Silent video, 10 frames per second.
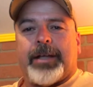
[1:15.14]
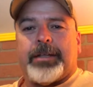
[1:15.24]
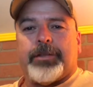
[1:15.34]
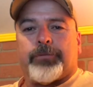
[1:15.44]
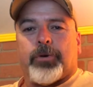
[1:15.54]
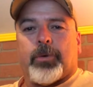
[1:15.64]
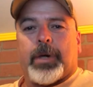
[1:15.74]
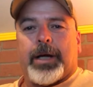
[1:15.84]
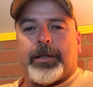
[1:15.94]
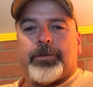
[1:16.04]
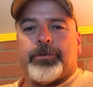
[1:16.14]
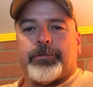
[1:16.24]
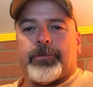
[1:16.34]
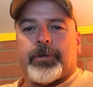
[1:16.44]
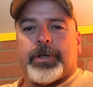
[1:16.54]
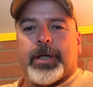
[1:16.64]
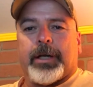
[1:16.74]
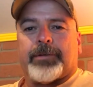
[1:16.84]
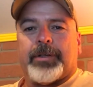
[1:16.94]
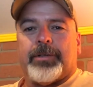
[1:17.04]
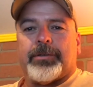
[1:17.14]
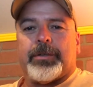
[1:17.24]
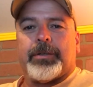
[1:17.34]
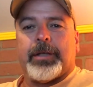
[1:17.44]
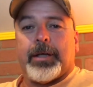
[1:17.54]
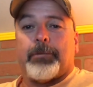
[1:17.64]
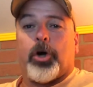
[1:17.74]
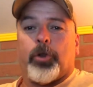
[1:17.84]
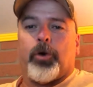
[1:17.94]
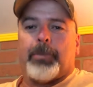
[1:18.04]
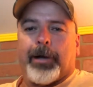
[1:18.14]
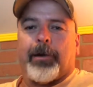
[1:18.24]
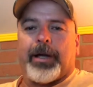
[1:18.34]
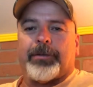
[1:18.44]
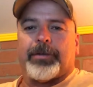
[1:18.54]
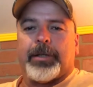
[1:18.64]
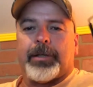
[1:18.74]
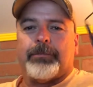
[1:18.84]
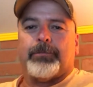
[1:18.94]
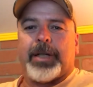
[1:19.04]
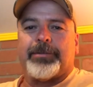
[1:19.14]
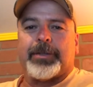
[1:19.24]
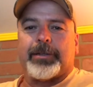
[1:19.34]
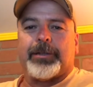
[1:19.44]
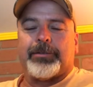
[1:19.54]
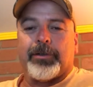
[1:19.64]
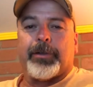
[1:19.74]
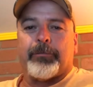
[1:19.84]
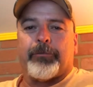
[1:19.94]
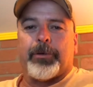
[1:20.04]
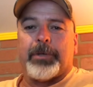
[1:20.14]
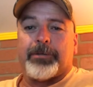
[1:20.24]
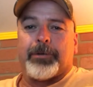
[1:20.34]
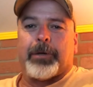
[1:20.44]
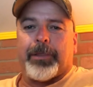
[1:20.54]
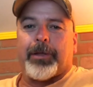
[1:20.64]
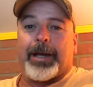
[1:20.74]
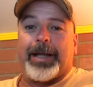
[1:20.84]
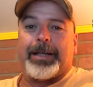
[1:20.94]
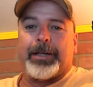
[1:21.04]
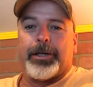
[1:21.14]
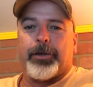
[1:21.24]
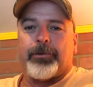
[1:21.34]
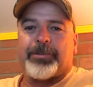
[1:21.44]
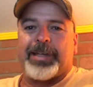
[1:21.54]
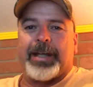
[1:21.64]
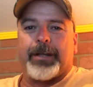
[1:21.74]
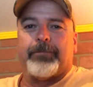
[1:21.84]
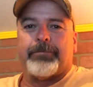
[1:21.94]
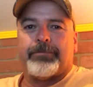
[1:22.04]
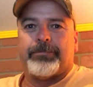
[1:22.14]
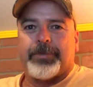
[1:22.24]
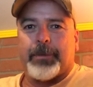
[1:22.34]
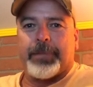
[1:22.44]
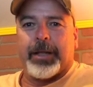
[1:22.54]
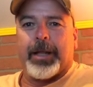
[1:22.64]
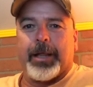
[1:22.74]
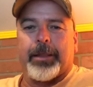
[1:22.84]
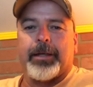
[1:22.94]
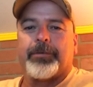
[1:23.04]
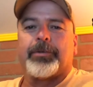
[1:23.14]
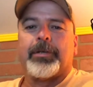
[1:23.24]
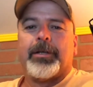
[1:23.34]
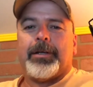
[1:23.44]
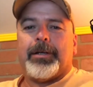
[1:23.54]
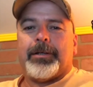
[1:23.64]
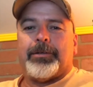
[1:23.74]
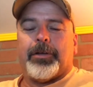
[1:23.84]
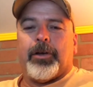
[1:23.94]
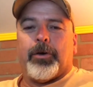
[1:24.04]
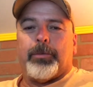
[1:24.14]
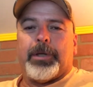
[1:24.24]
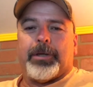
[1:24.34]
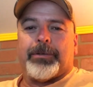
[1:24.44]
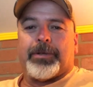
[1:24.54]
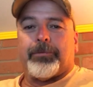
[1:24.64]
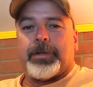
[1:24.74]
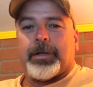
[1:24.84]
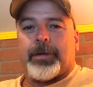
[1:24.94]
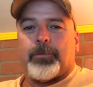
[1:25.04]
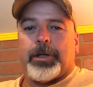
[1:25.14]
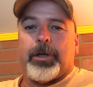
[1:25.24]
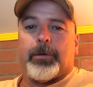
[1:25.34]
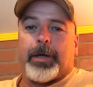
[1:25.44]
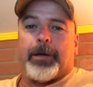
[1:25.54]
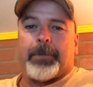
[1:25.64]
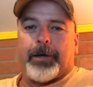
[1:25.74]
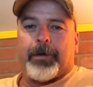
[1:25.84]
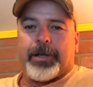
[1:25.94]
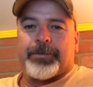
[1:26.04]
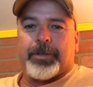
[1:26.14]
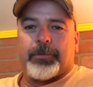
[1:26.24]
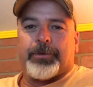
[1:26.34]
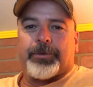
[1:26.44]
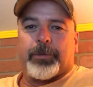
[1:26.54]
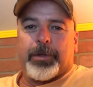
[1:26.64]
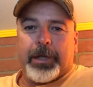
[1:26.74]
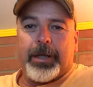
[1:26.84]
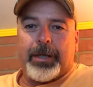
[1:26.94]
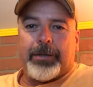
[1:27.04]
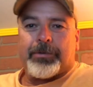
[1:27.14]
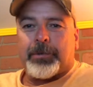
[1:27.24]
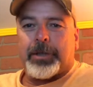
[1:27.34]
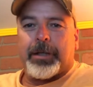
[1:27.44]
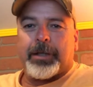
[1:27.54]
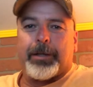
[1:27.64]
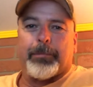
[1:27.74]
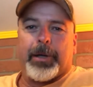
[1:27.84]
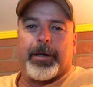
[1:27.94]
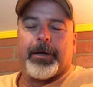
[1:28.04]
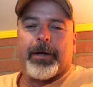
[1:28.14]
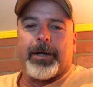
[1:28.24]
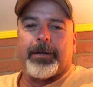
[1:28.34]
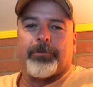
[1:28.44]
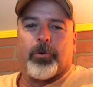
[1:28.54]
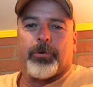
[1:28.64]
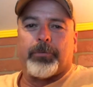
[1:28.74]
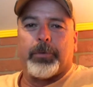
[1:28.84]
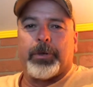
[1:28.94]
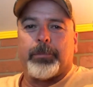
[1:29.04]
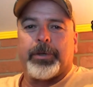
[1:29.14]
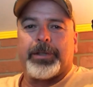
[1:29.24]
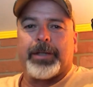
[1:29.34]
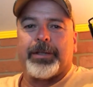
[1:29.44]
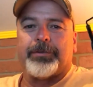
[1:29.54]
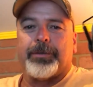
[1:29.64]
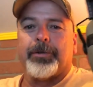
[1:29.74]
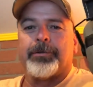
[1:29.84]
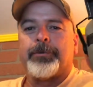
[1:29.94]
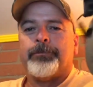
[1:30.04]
these for a while, used them for duck season, although my grandson basically took them from me. So I thought I need another set of something like this to go, because every time we go now, my grandson wants to wear these so he can hear better. And of course, we want to protect his ears.